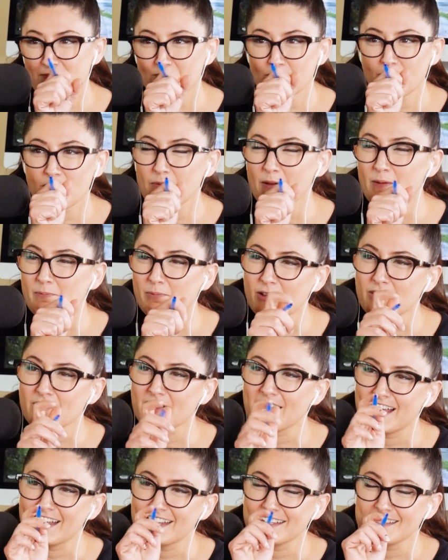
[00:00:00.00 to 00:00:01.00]
Me and my brother
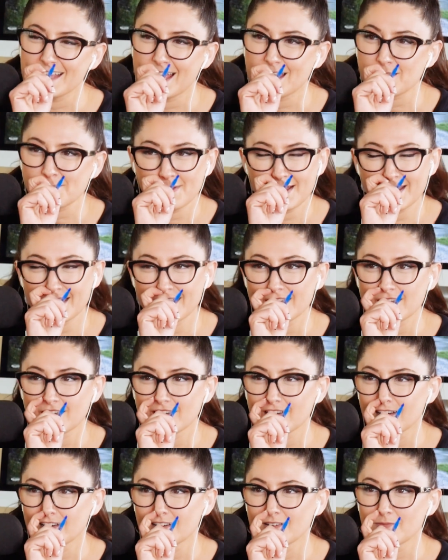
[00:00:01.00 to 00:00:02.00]
got attacked by
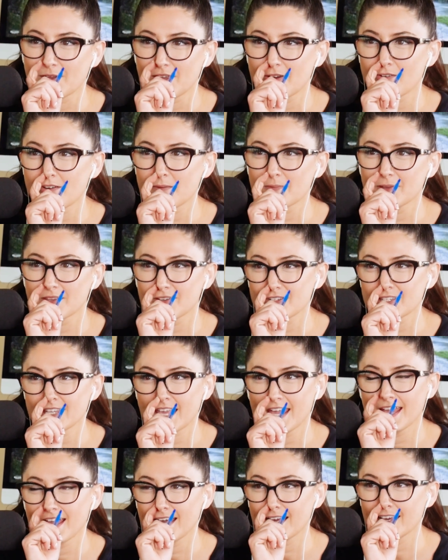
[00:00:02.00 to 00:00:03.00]
my grandmother's
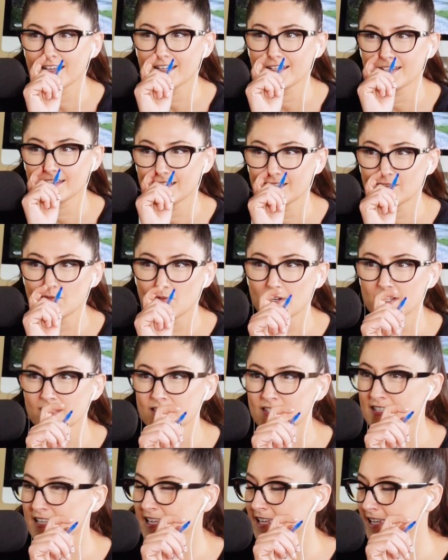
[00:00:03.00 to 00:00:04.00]
cat
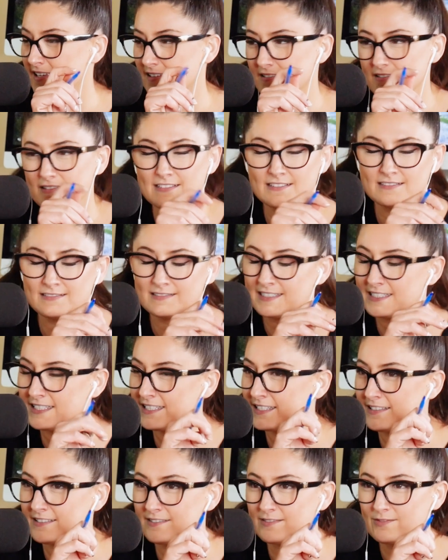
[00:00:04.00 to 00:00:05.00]
once,
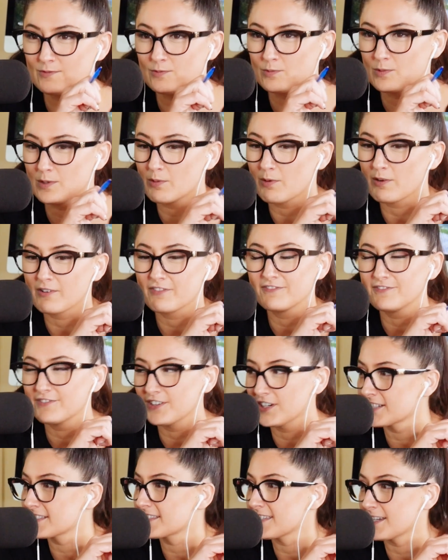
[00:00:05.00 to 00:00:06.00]
and we were
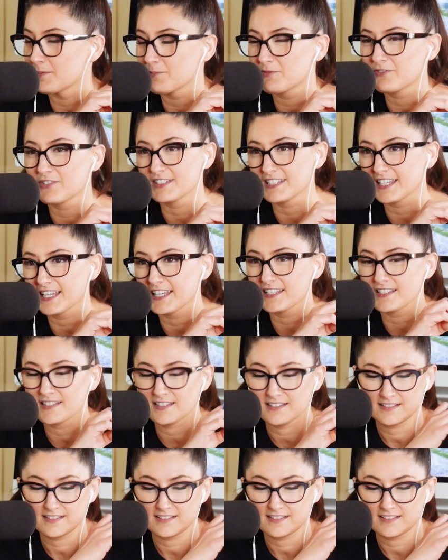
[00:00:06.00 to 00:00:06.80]
fucked up for days.